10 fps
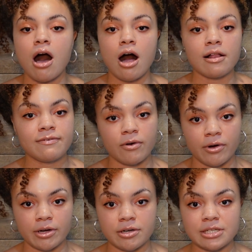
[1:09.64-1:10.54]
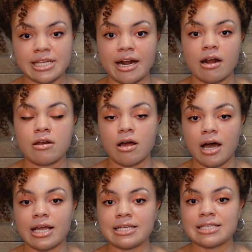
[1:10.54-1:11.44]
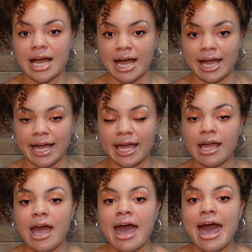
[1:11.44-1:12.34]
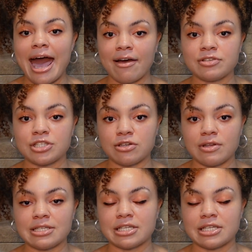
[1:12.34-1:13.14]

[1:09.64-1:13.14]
All foreigners that are non-Thai have to do this.